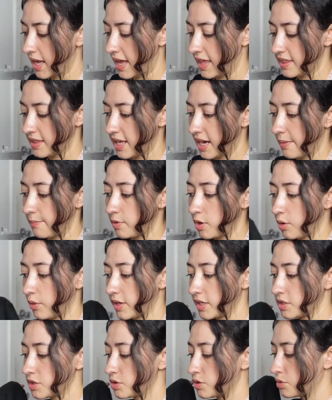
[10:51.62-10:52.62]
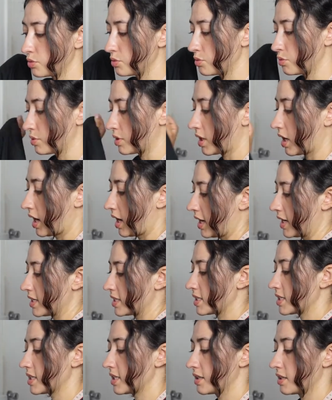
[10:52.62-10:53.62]
And then I'm going to
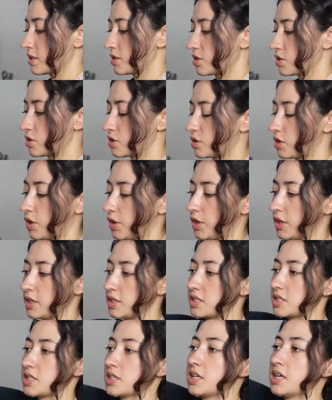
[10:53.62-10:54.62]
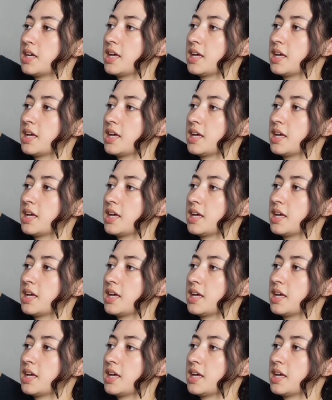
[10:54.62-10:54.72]
cut the skirt